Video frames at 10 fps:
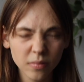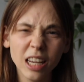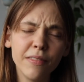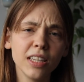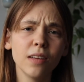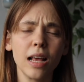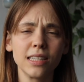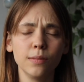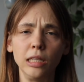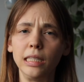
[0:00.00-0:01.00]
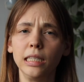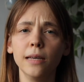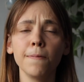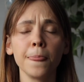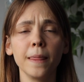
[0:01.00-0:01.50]
having the flexibility
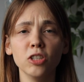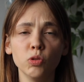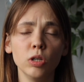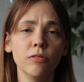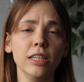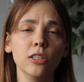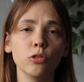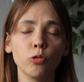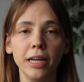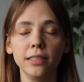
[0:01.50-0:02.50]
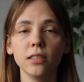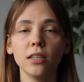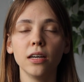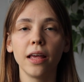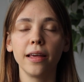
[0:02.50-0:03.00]
is really great,
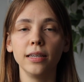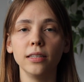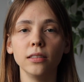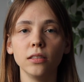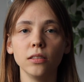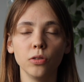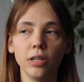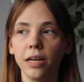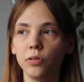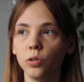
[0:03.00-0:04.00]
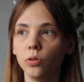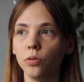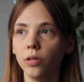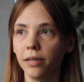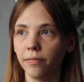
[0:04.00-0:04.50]
and you don't have to
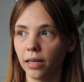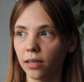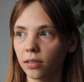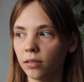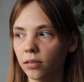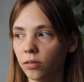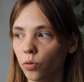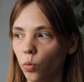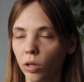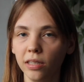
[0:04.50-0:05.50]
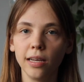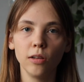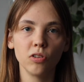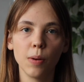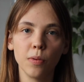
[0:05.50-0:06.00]
have like 1
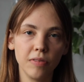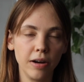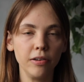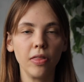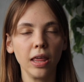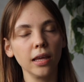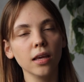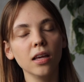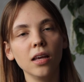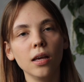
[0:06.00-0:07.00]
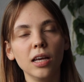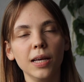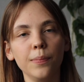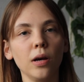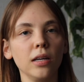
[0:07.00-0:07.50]
kilogram of everything,
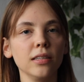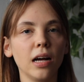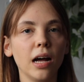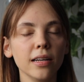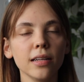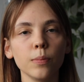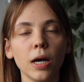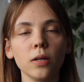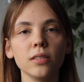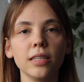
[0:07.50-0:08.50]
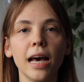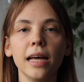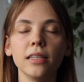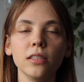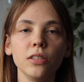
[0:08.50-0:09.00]
but little amounts
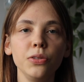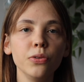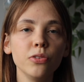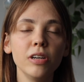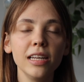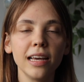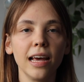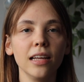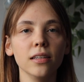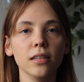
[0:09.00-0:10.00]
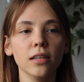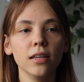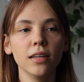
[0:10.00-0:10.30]
that you really can